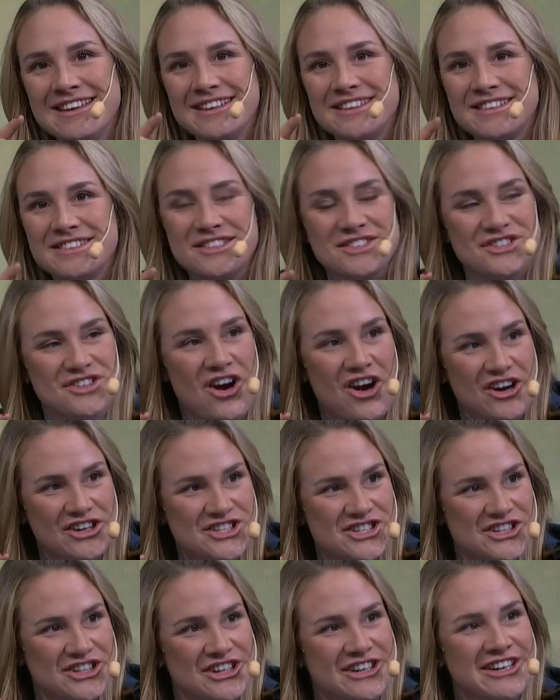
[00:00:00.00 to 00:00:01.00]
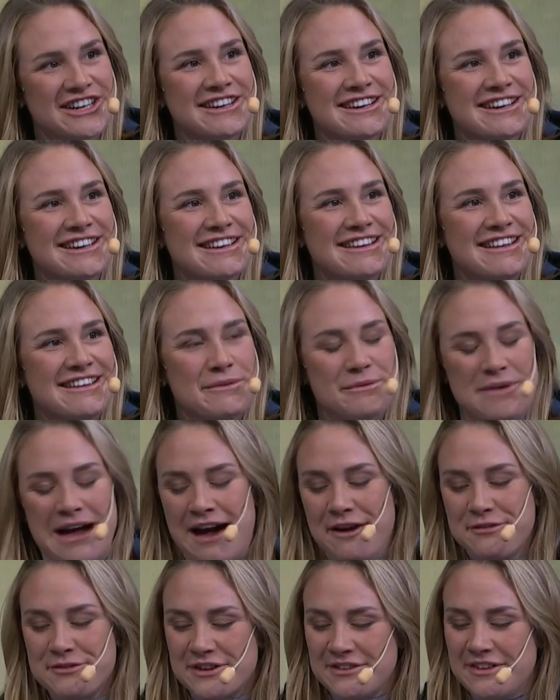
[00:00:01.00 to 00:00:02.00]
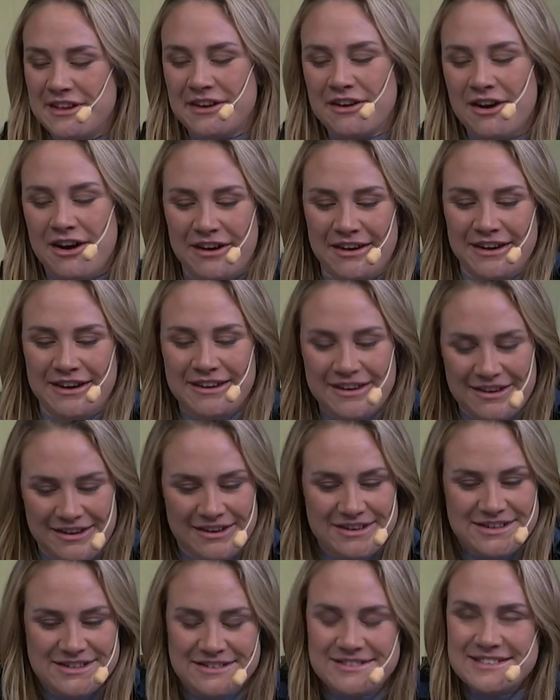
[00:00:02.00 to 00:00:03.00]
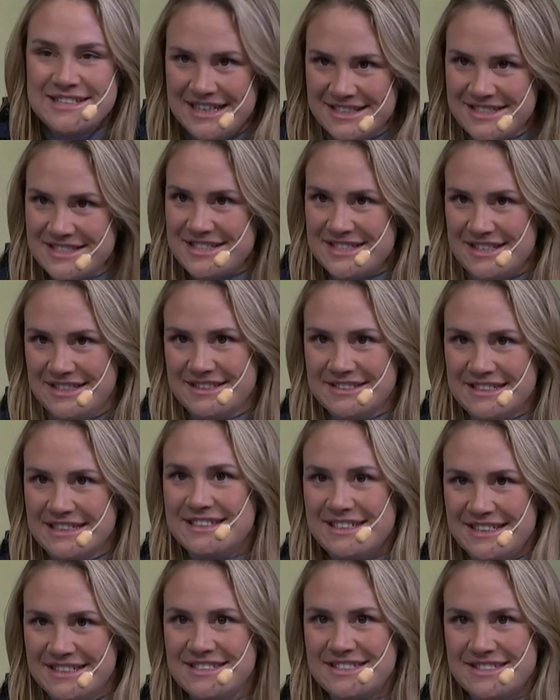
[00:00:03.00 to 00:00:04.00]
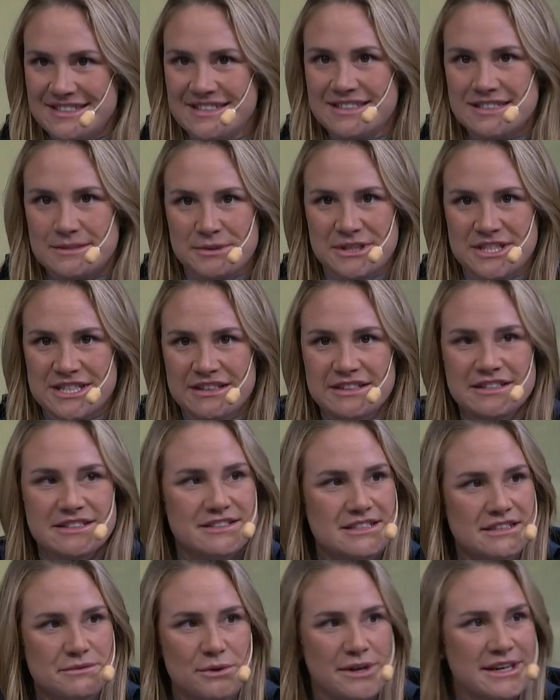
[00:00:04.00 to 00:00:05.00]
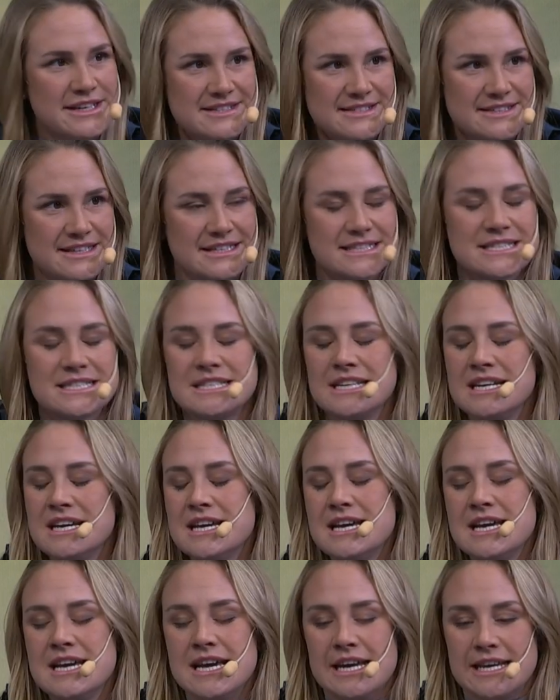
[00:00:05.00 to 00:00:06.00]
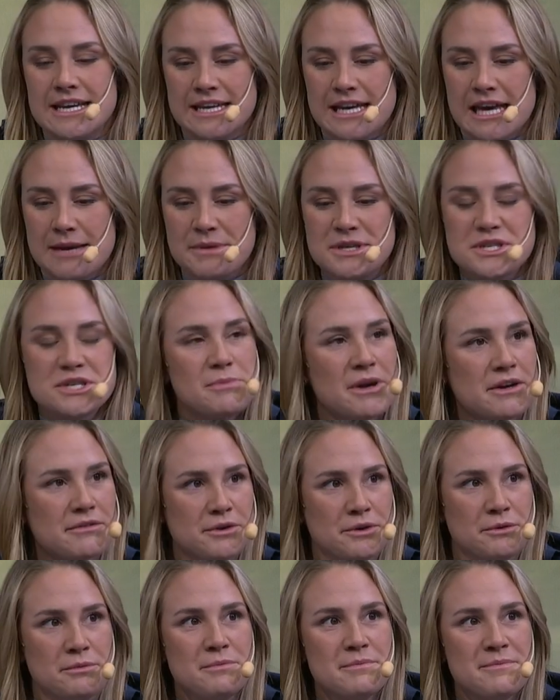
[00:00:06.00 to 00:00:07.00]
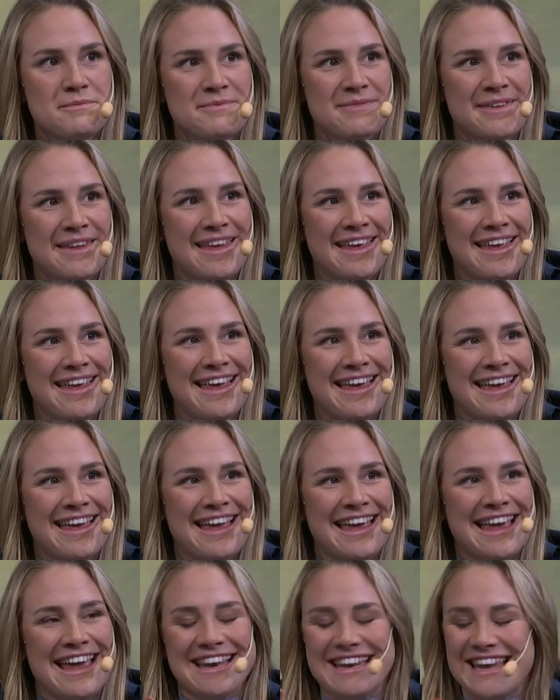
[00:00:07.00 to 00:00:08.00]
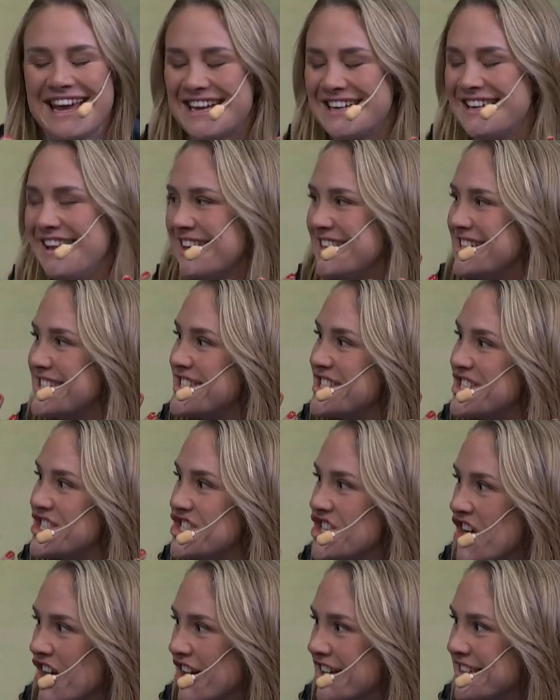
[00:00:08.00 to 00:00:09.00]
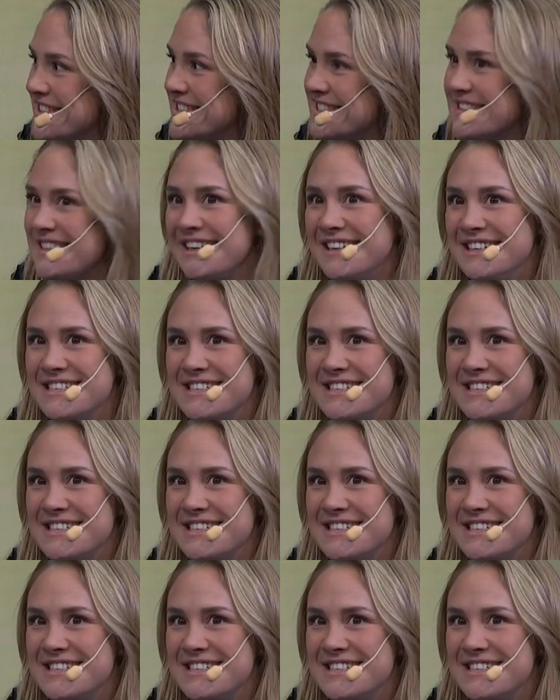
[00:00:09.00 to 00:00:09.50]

the doctor after they got uh, tested, they tested this bacteria to see what is this. And he came into my room and he had like stars in his